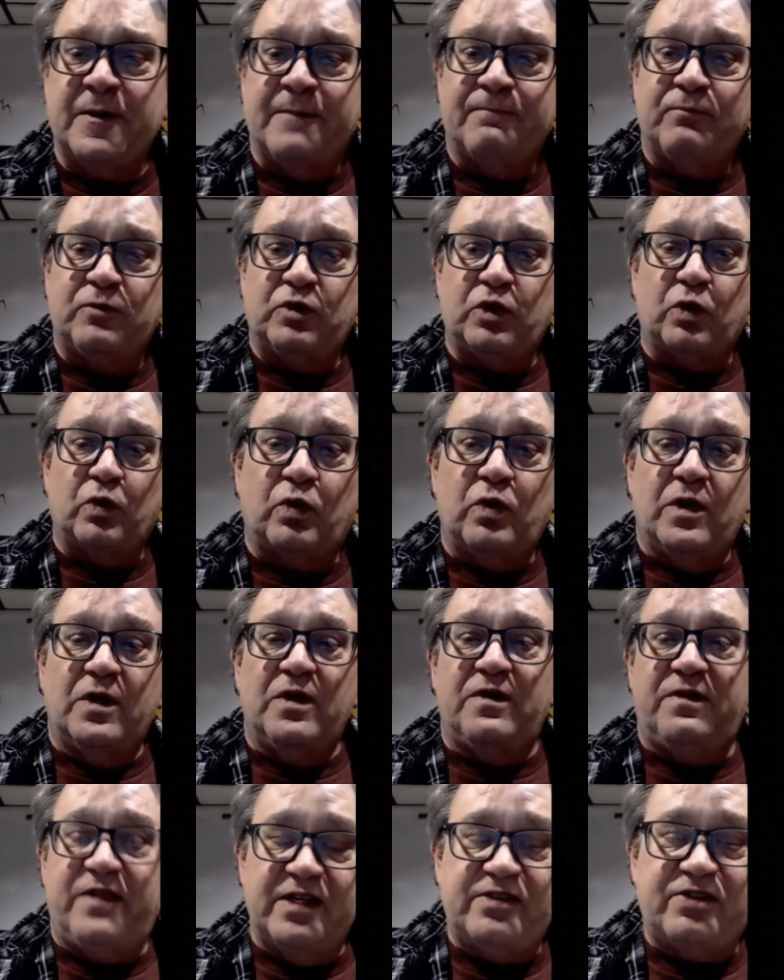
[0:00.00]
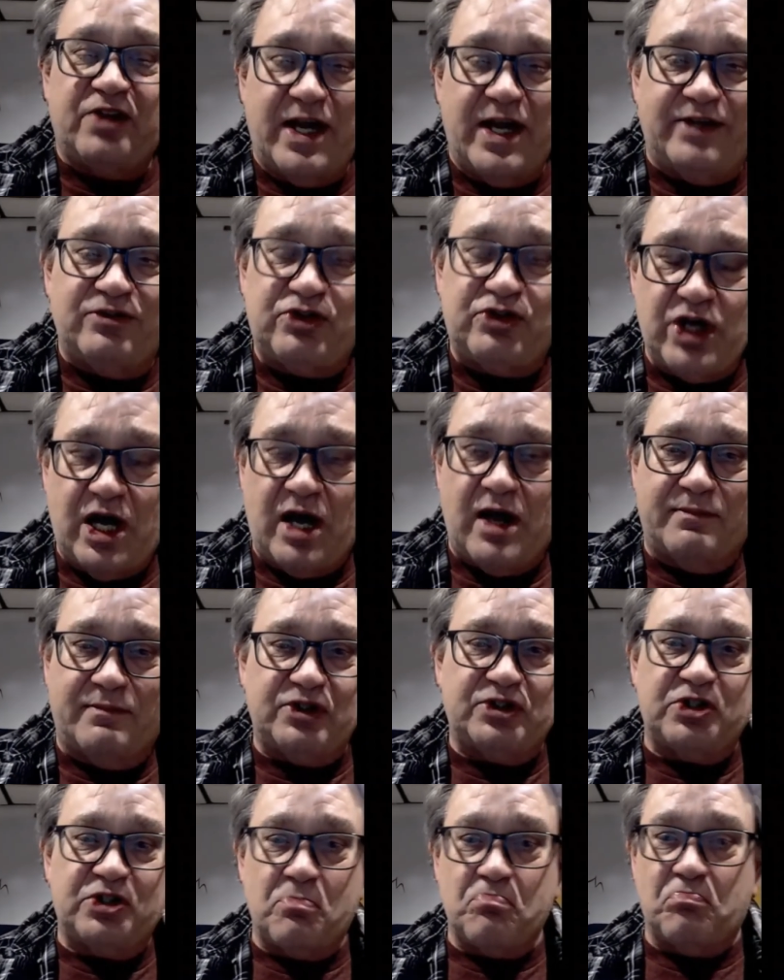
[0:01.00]
So this guy's job is
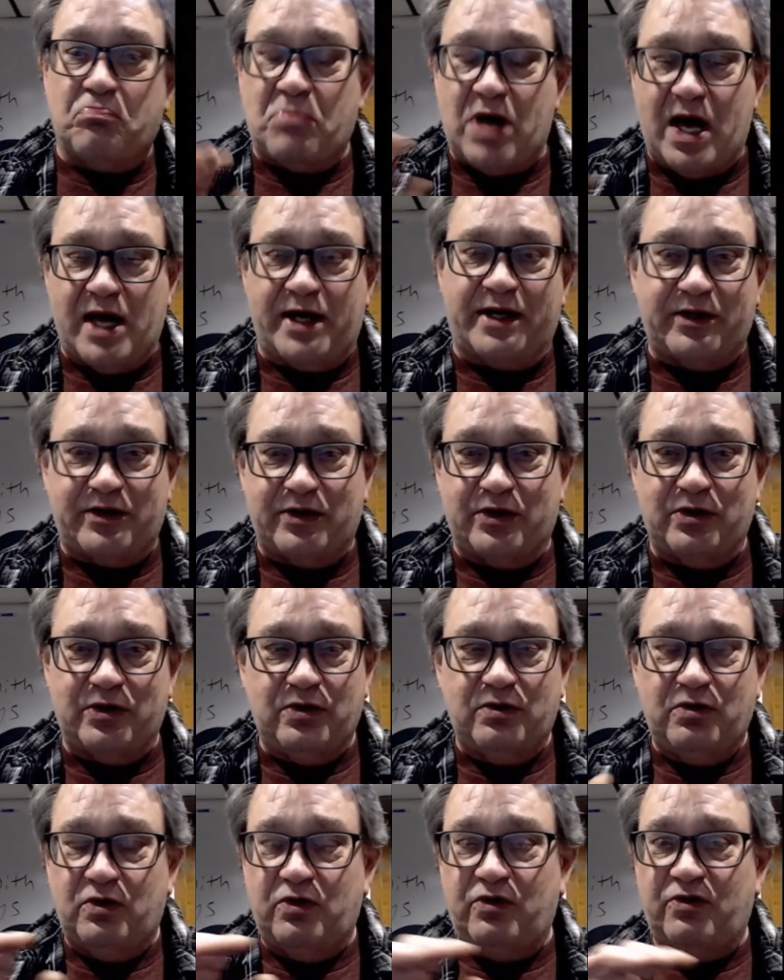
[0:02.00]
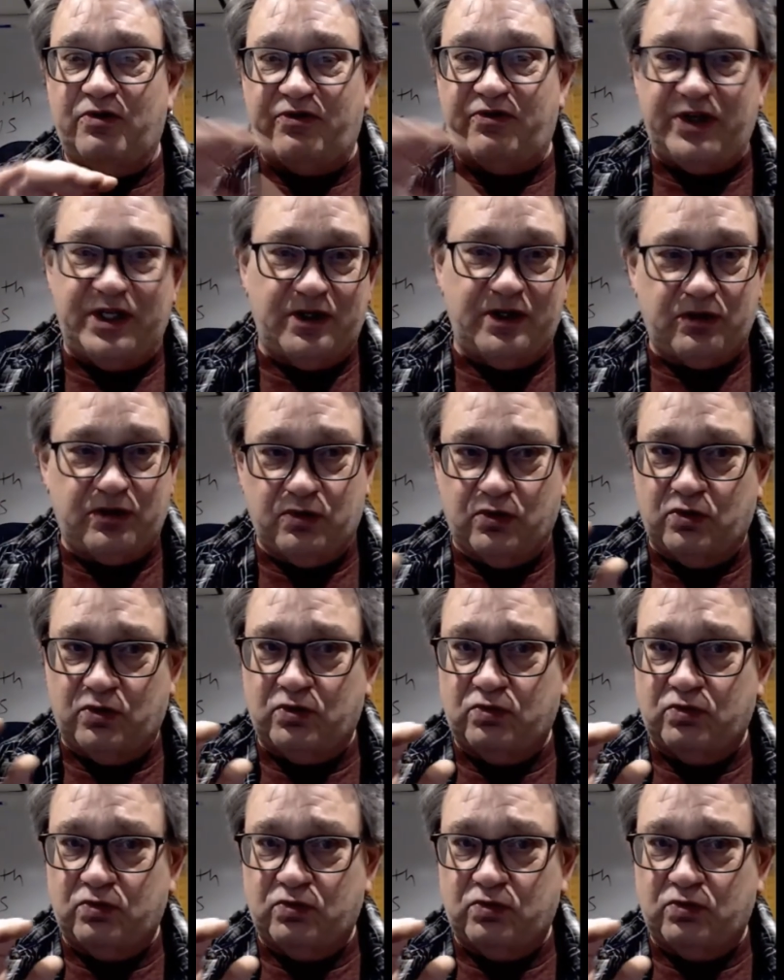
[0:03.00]
to monitor the vehicle